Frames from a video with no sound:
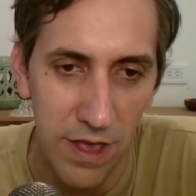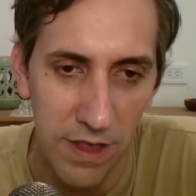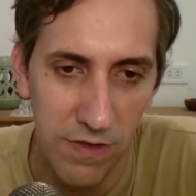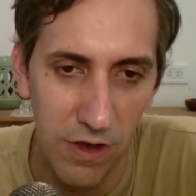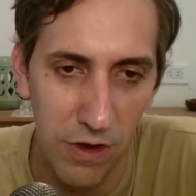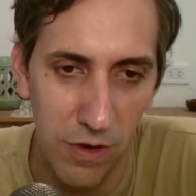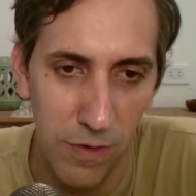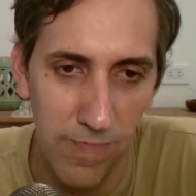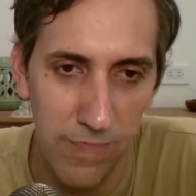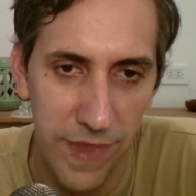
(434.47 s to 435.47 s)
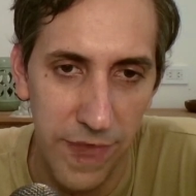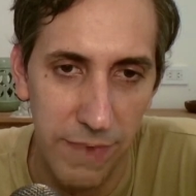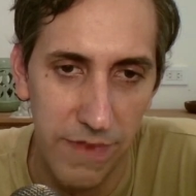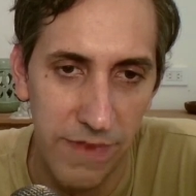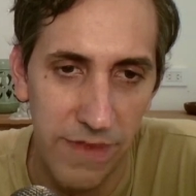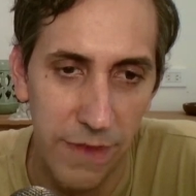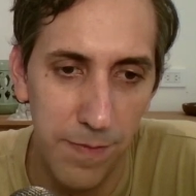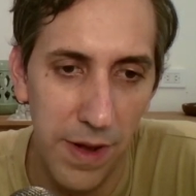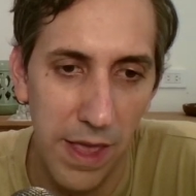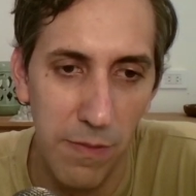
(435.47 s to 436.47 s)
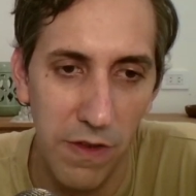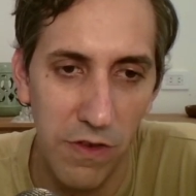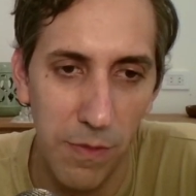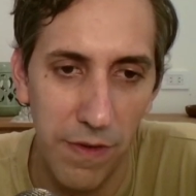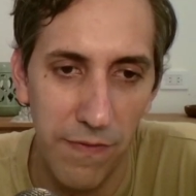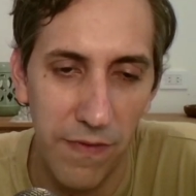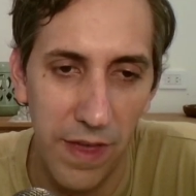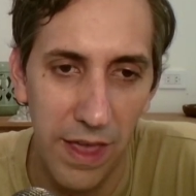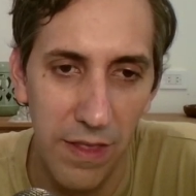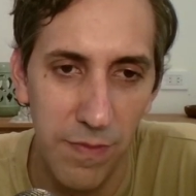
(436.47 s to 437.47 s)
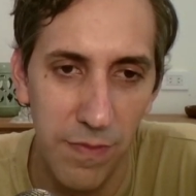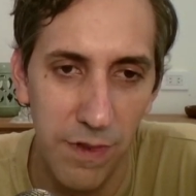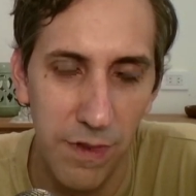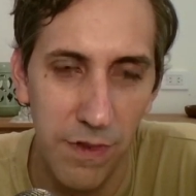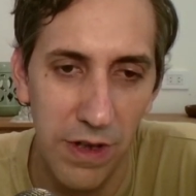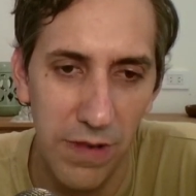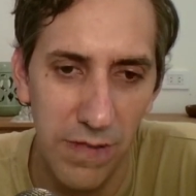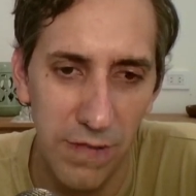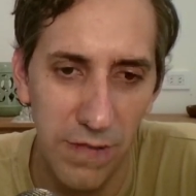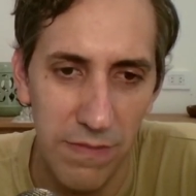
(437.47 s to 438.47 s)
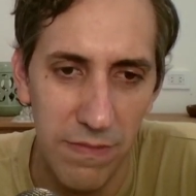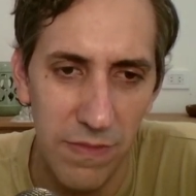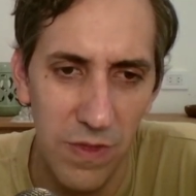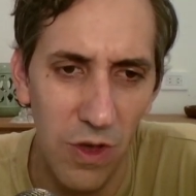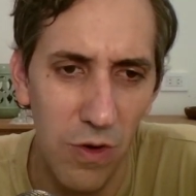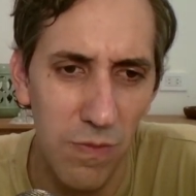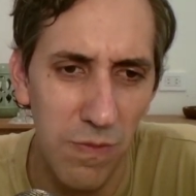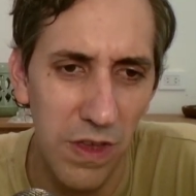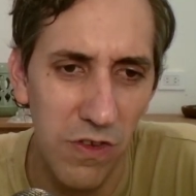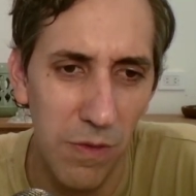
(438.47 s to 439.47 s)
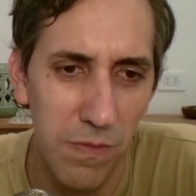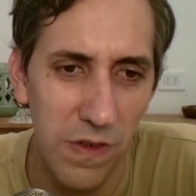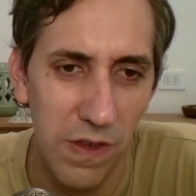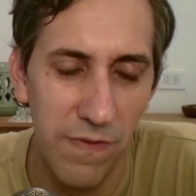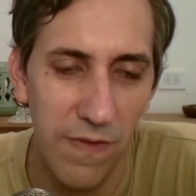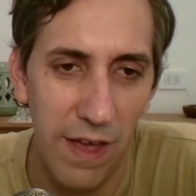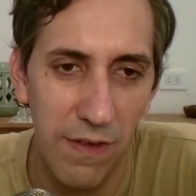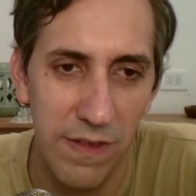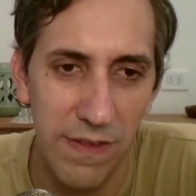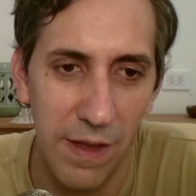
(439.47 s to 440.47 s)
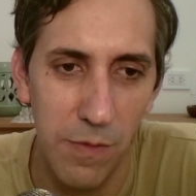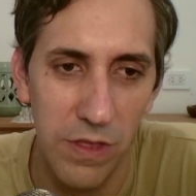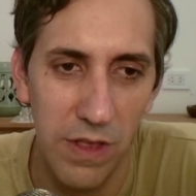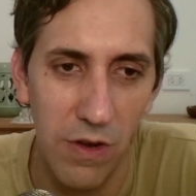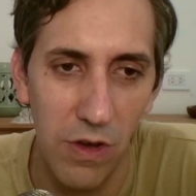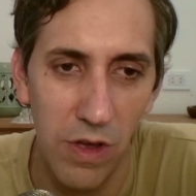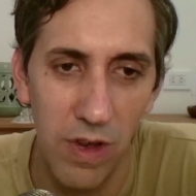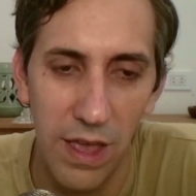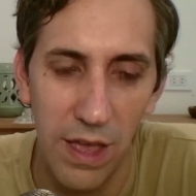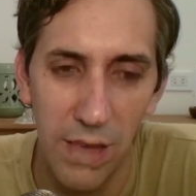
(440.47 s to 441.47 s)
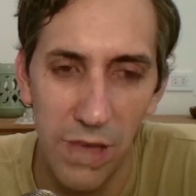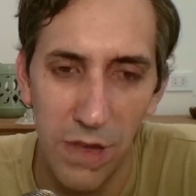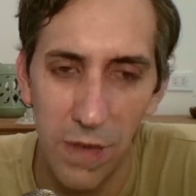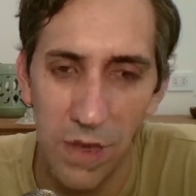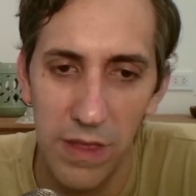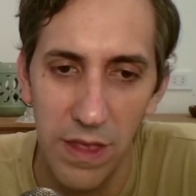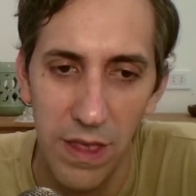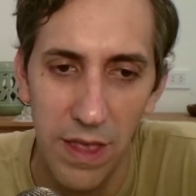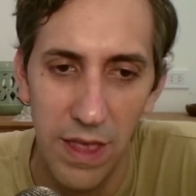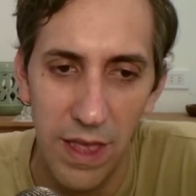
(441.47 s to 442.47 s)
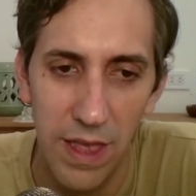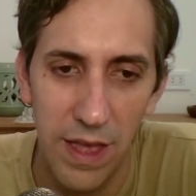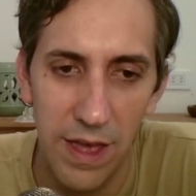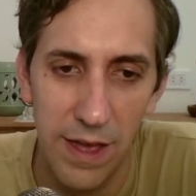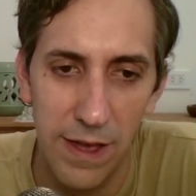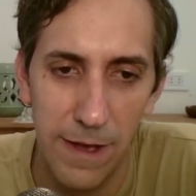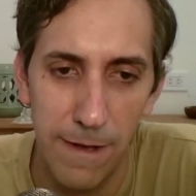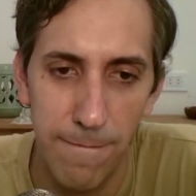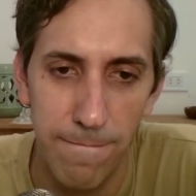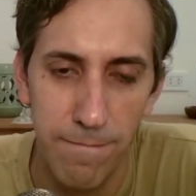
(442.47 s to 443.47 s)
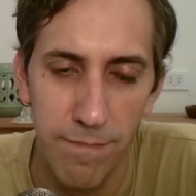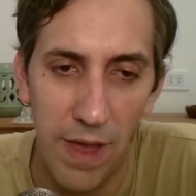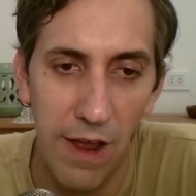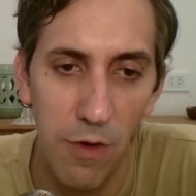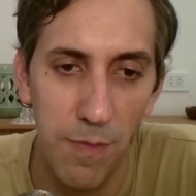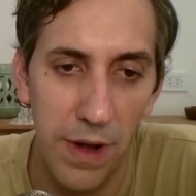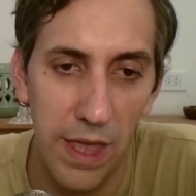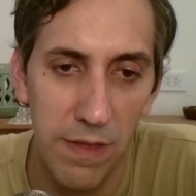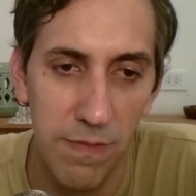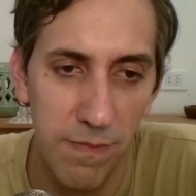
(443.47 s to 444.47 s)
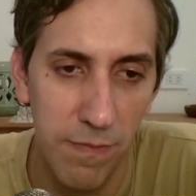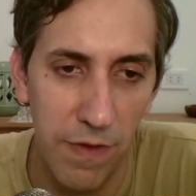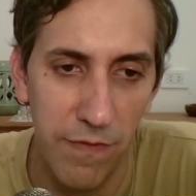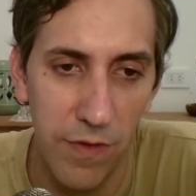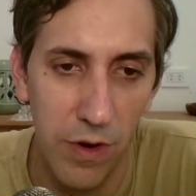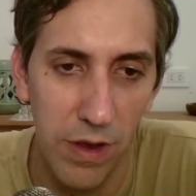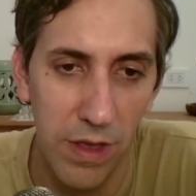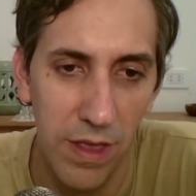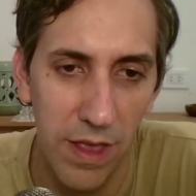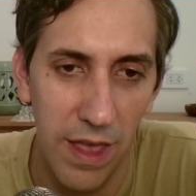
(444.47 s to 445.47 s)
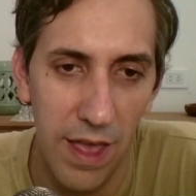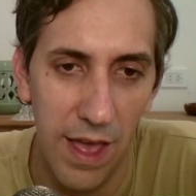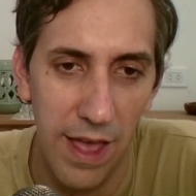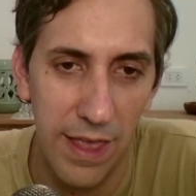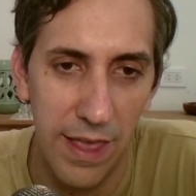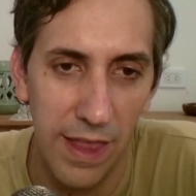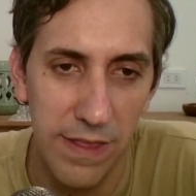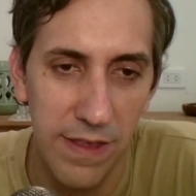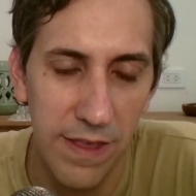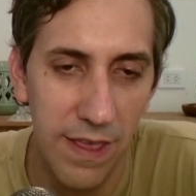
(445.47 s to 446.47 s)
So I'm still playing bishop f8 probably, though bishop g5 is somewhat annoying, I have to admit. But I will play it before I can't.